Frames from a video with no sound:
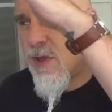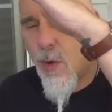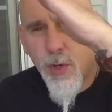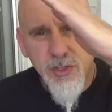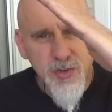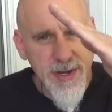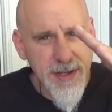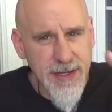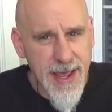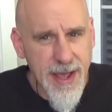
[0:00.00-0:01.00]
or we're
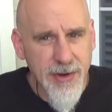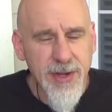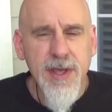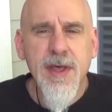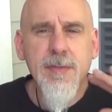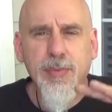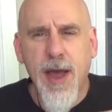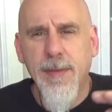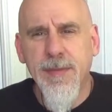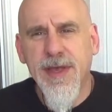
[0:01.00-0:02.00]
trending down.
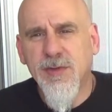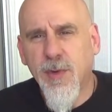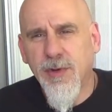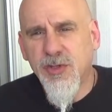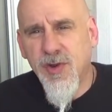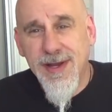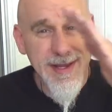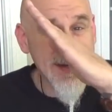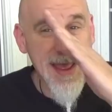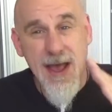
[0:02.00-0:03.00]
Problem is, when we're
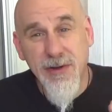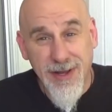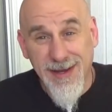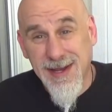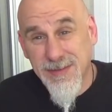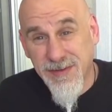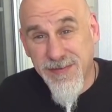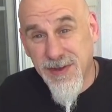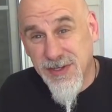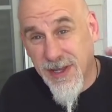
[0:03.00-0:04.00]
trending down, a lot of times it
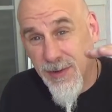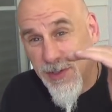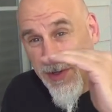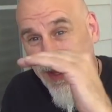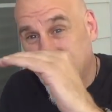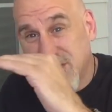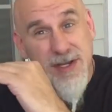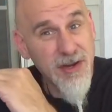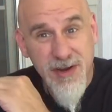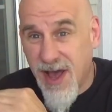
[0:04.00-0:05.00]
feels like we're doing this,
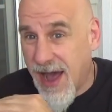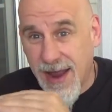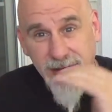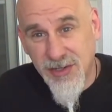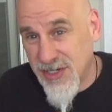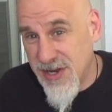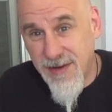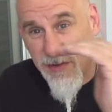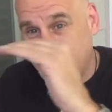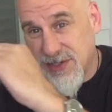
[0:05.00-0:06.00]
and you're not. There's
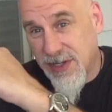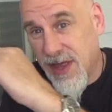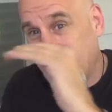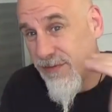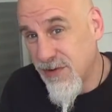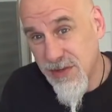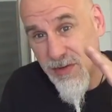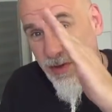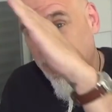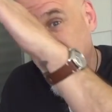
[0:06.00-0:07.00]
never this in life. You're either
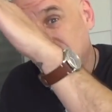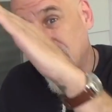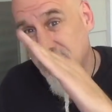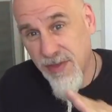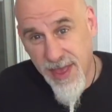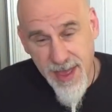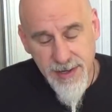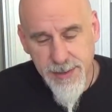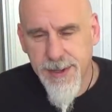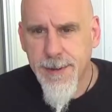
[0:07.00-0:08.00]
doing this or you're doing that.
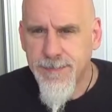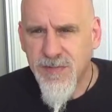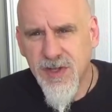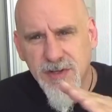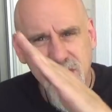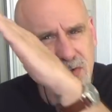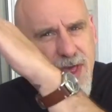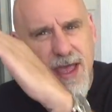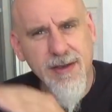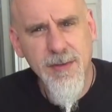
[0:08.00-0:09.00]
So let's do
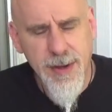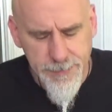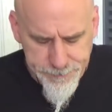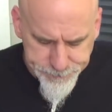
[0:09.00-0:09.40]
that, everybody.